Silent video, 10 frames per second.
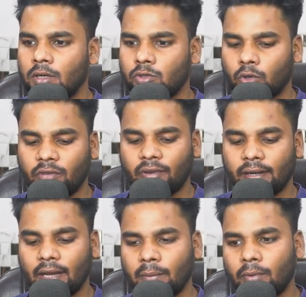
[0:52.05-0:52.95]
So if I
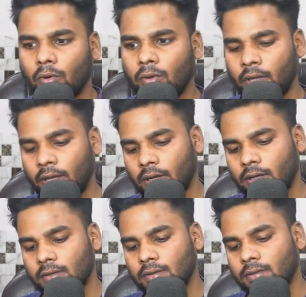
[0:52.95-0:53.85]
type over
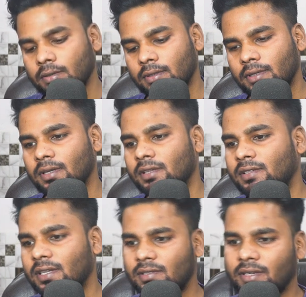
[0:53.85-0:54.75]
here
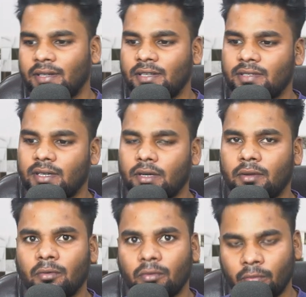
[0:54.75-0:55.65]
6-digit
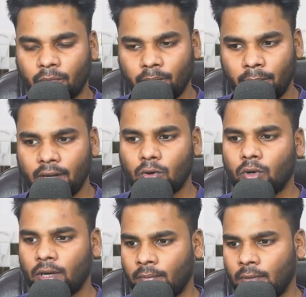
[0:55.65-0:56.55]
pin
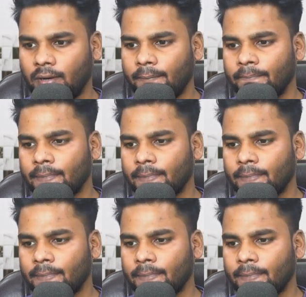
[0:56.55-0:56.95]
code number,